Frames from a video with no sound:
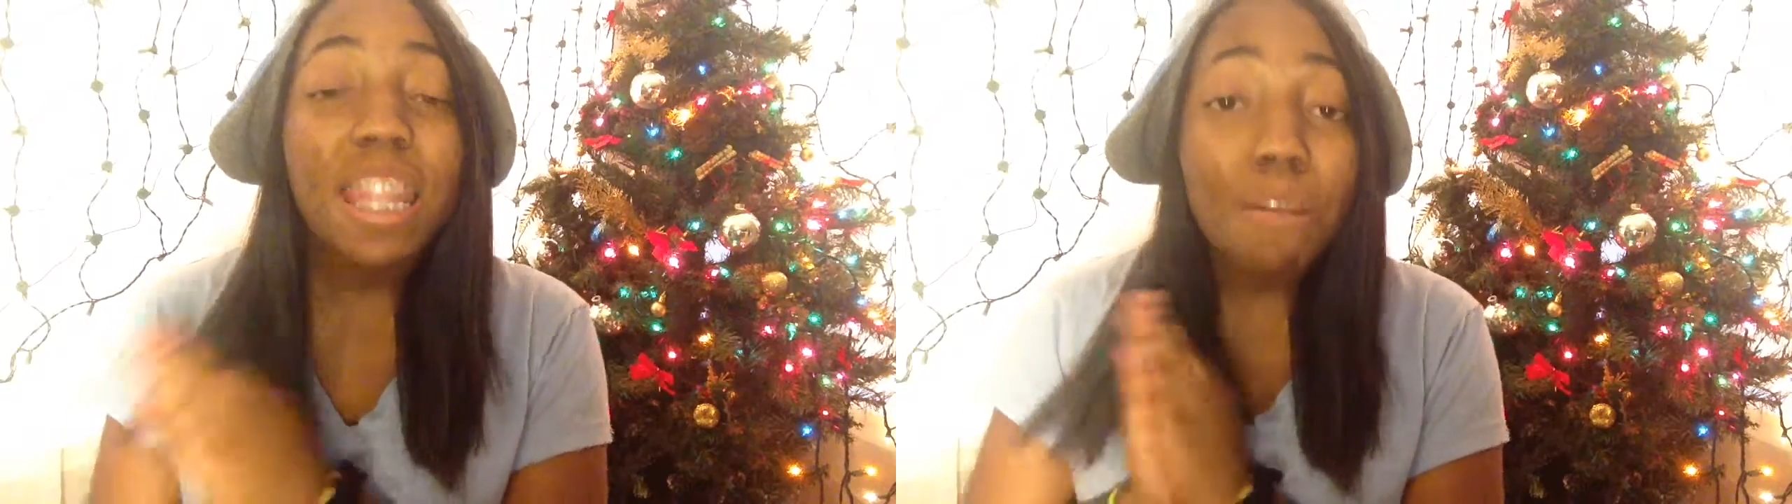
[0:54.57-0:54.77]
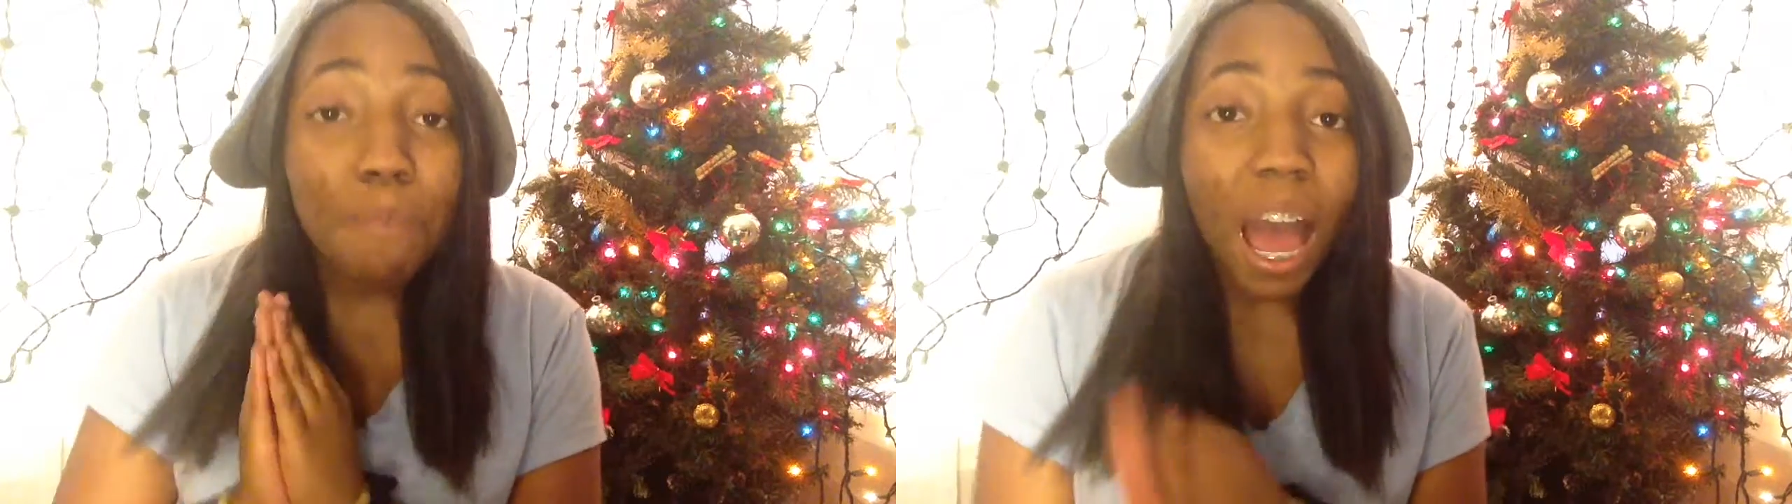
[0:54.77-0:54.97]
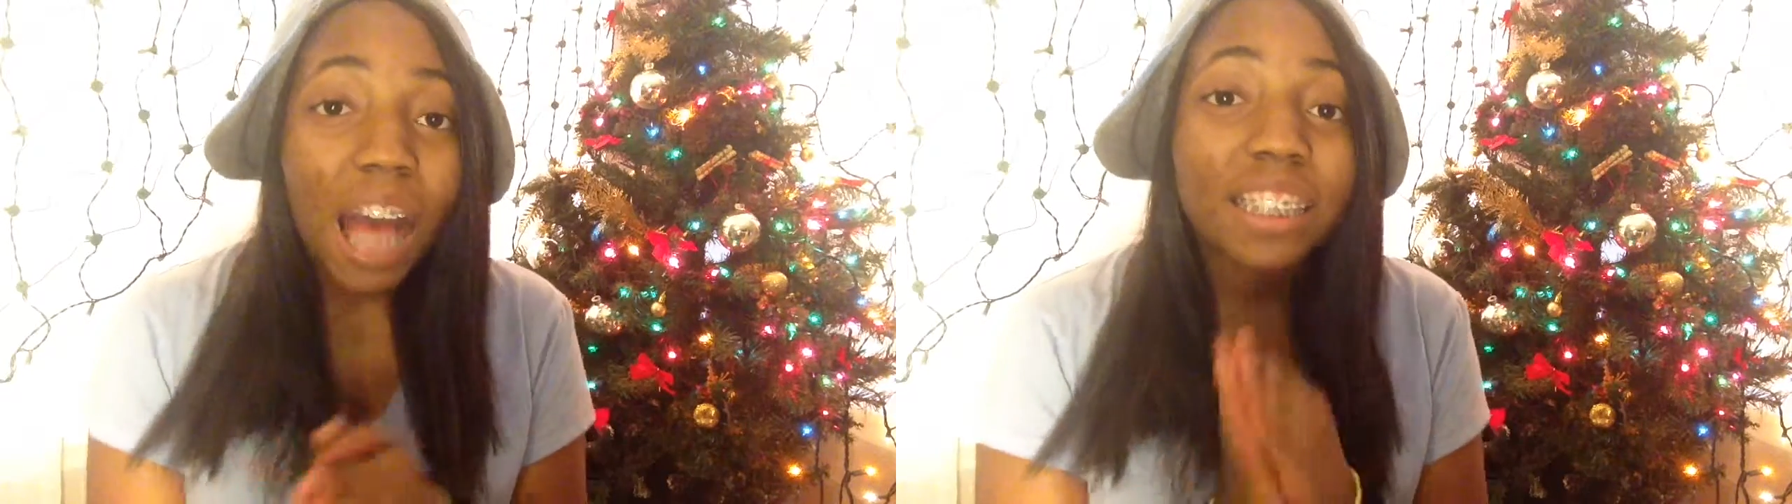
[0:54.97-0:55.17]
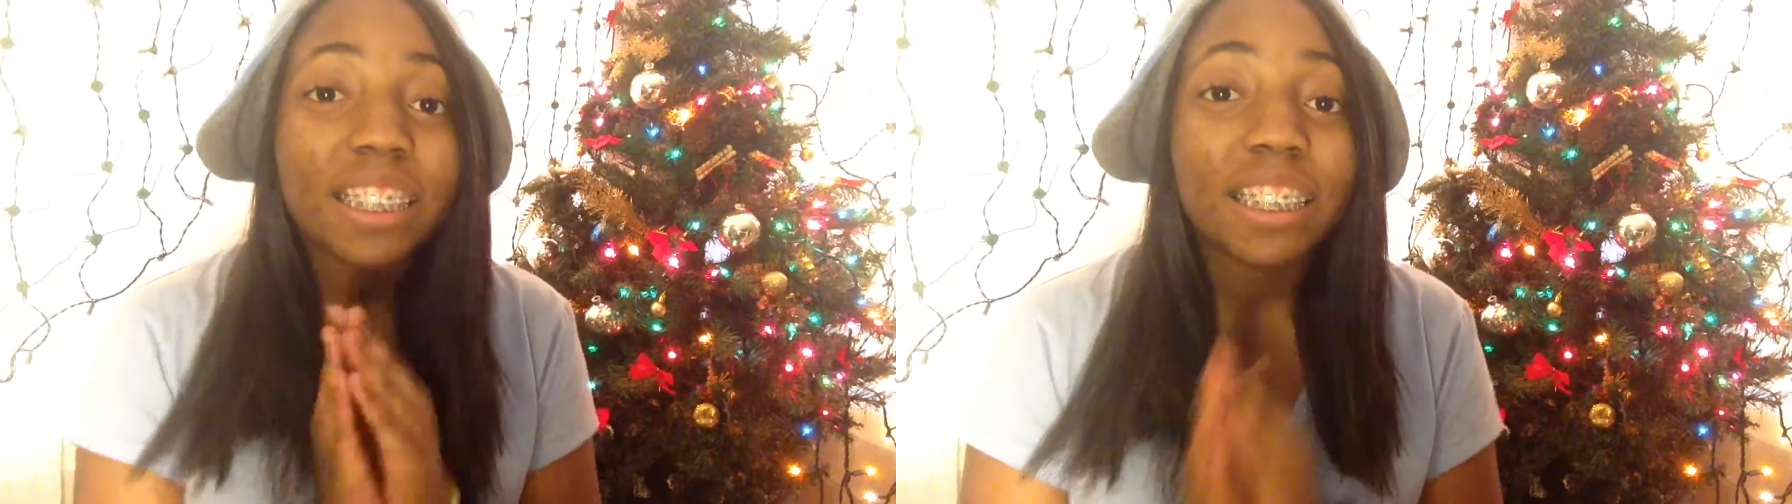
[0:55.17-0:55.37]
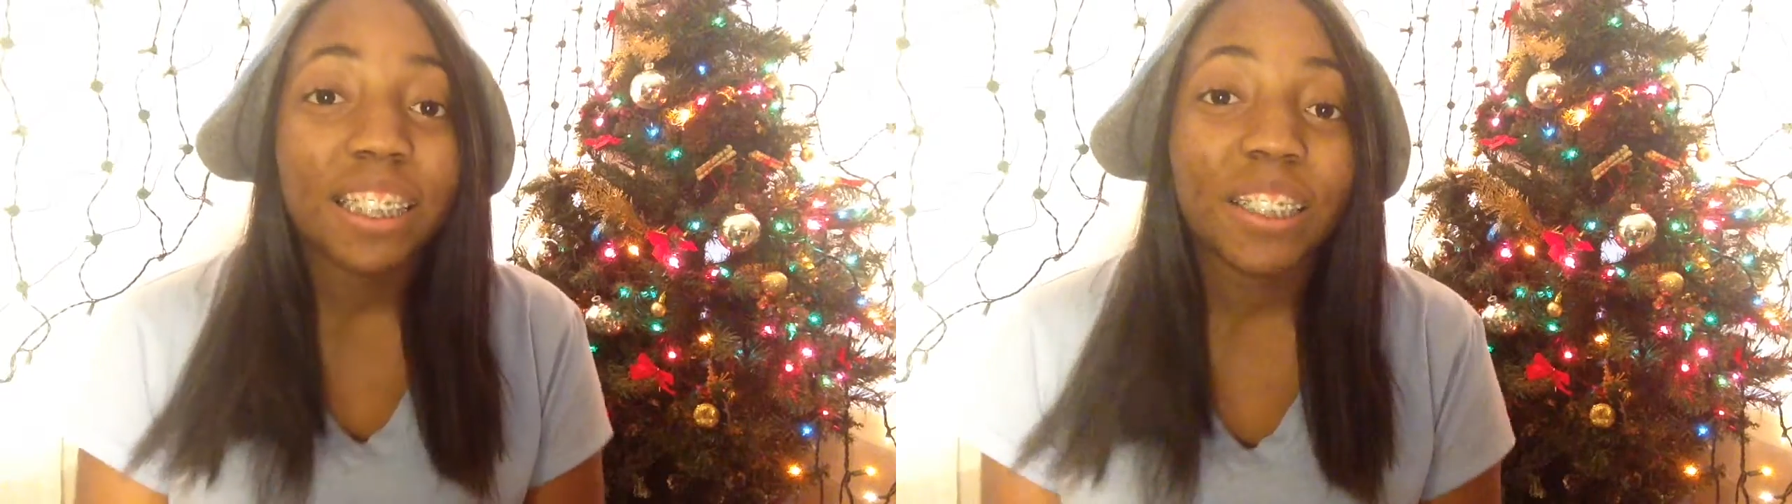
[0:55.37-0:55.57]
in the
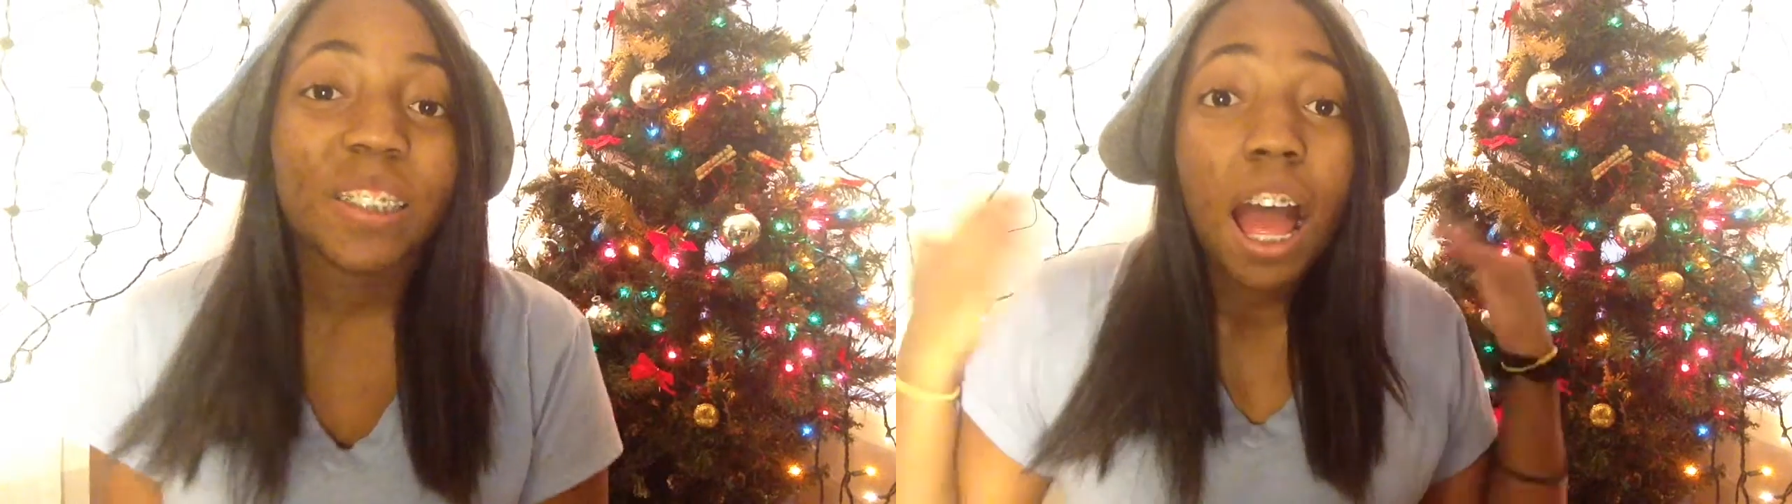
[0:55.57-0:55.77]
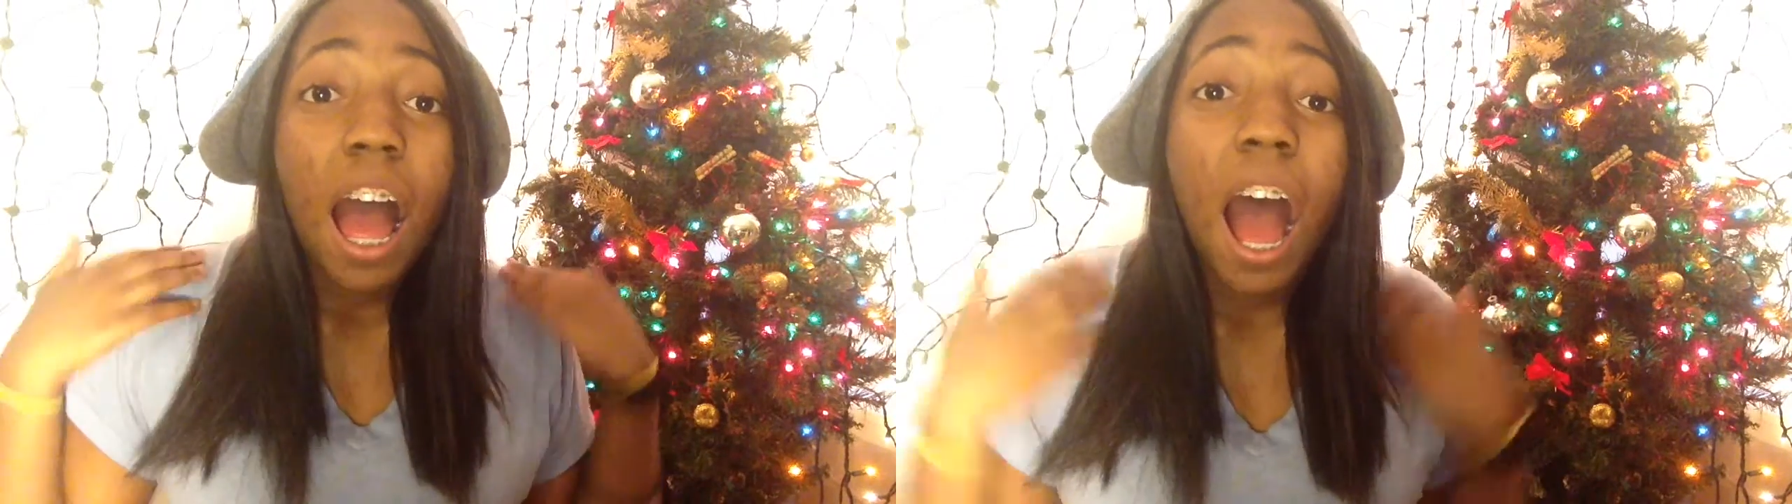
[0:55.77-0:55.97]
past year.